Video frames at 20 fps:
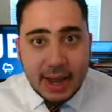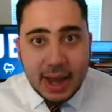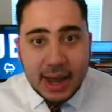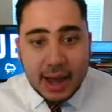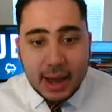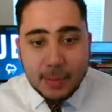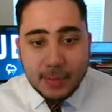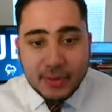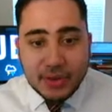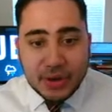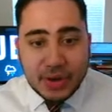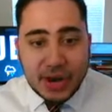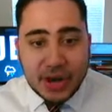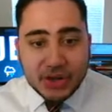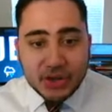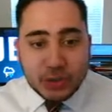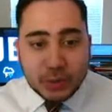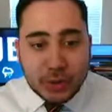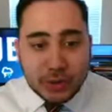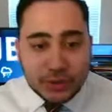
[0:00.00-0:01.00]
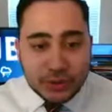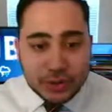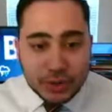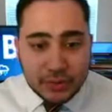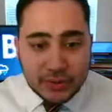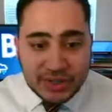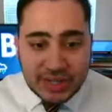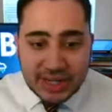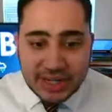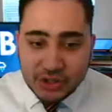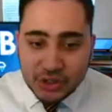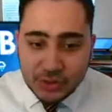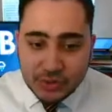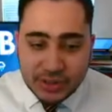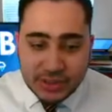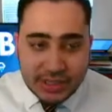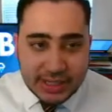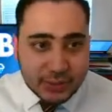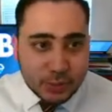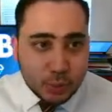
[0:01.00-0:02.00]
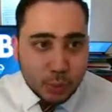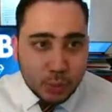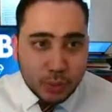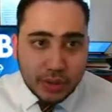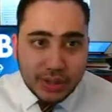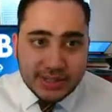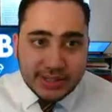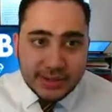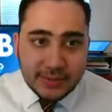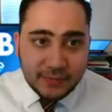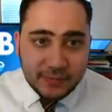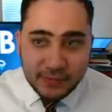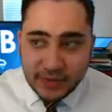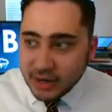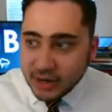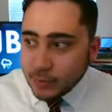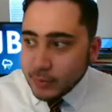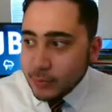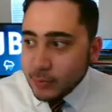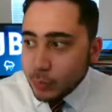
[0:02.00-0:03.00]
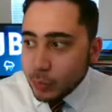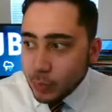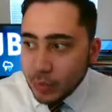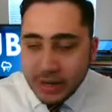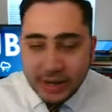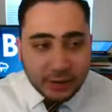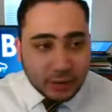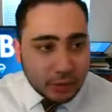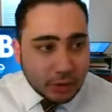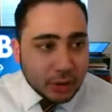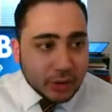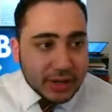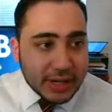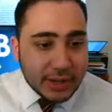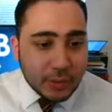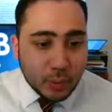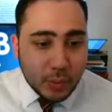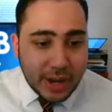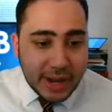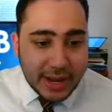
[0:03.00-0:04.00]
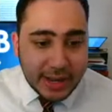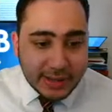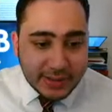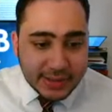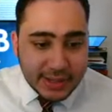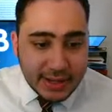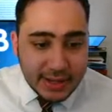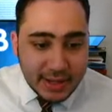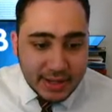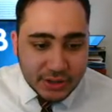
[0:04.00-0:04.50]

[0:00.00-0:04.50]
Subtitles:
but the National Weather Service issues these warnings in very weird-looking ways.